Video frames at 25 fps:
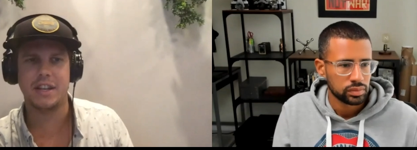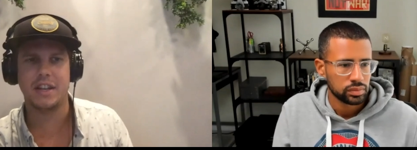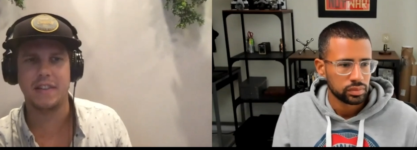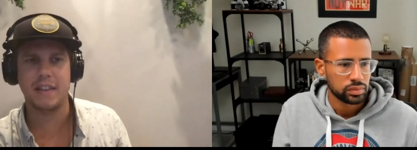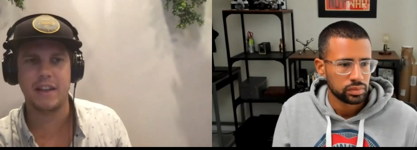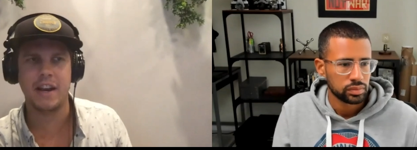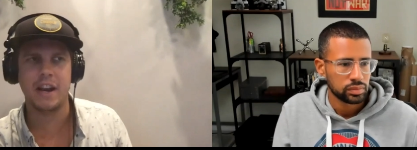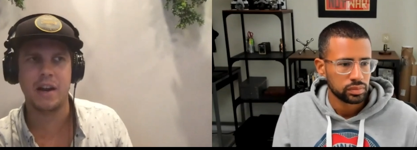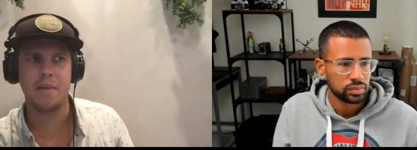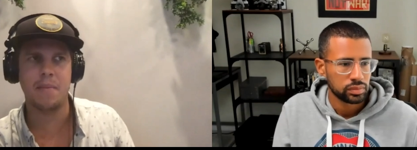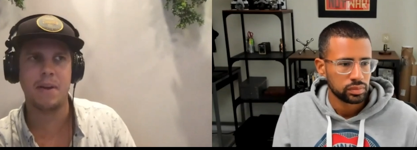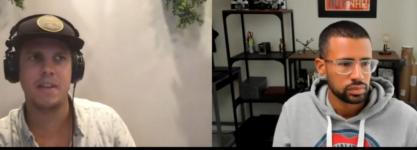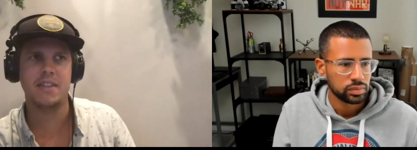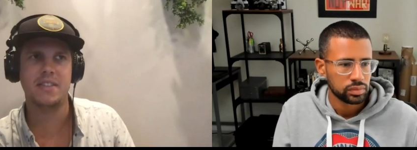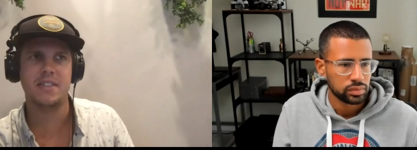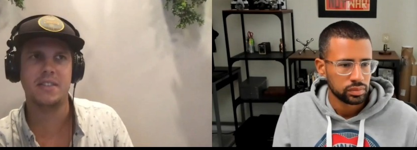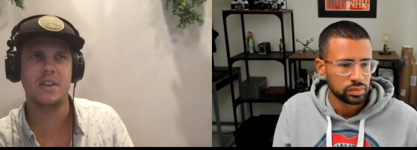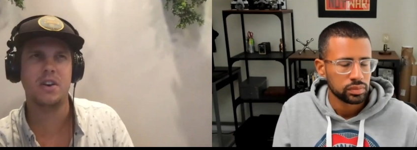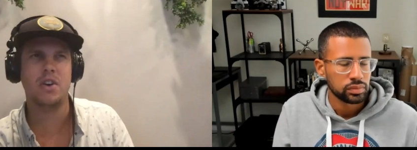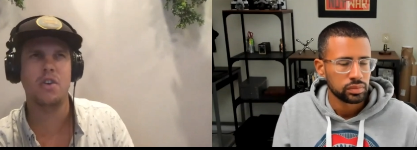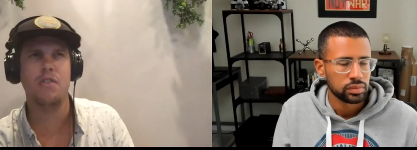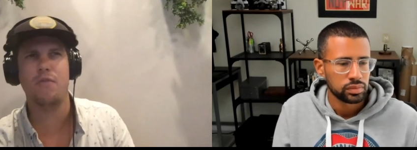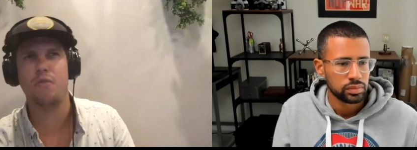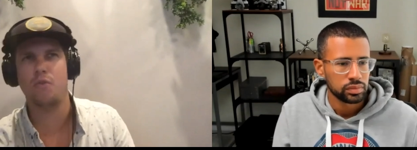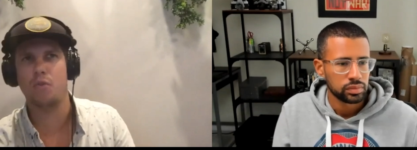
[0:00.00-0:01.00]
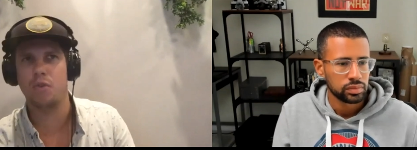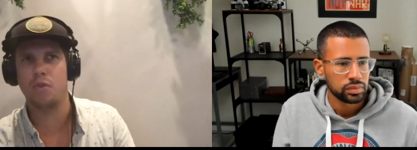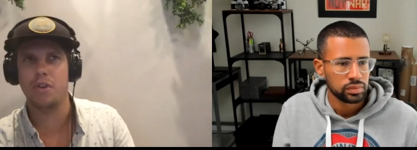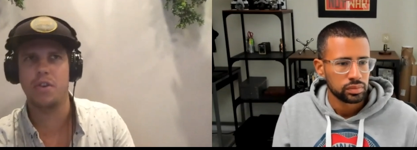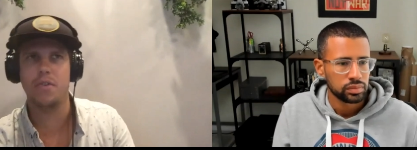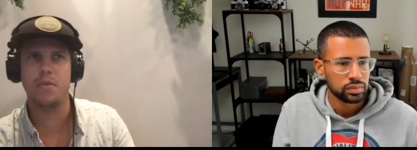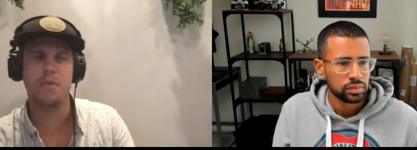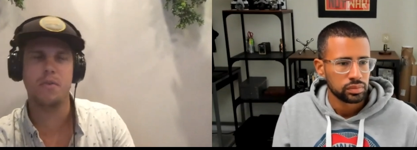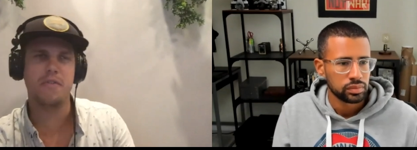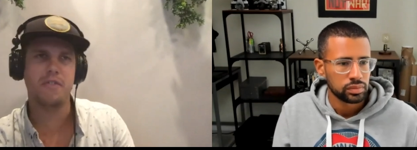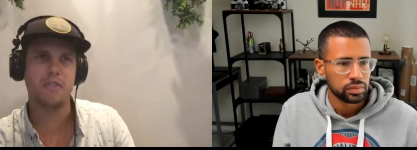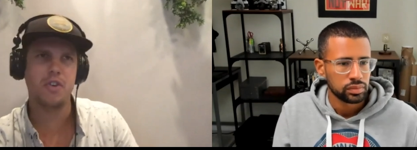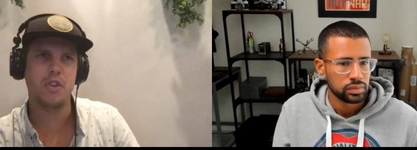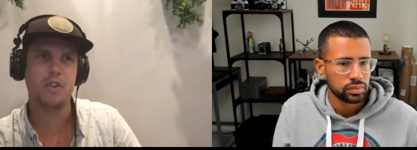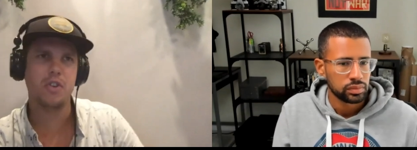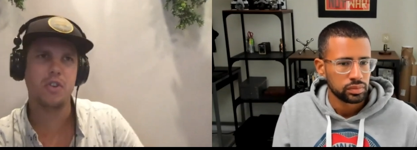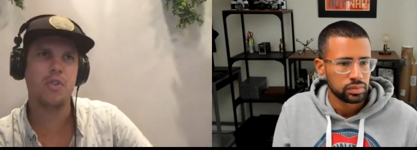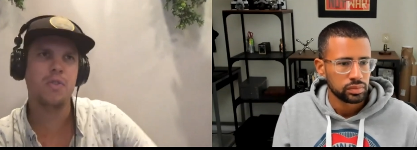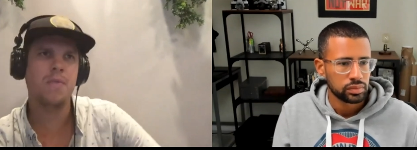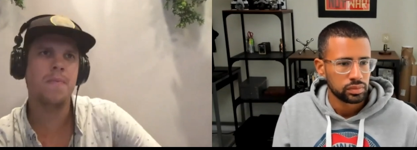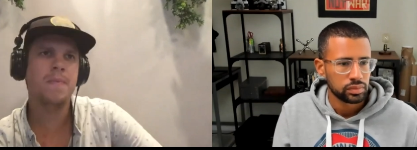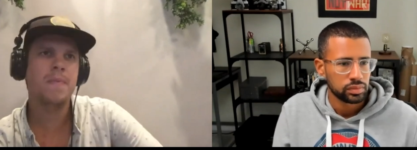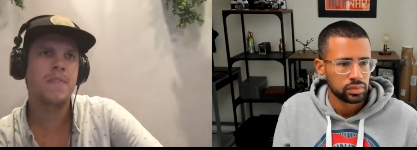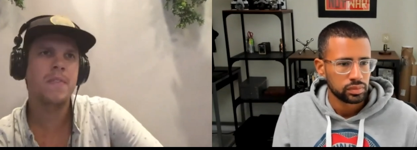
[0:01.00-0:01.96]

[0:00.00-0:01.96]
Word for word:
Speaker 1: that out myself or a referral.